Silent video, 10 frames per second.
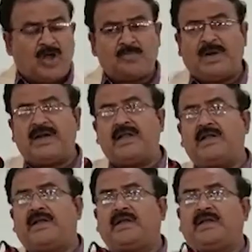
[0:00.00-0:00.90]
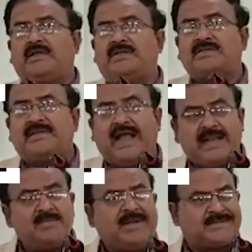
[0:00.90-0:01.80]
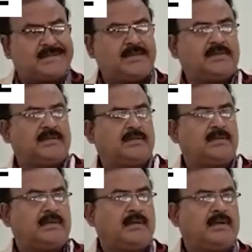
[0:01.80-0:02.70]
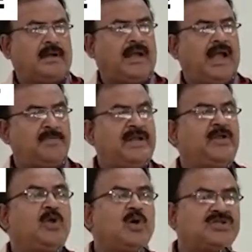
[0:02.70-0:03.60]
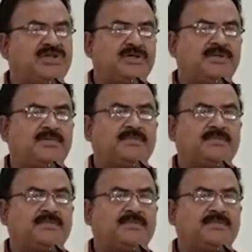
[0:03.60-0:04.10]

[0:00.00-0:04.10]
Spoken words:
Normally, these animals have been used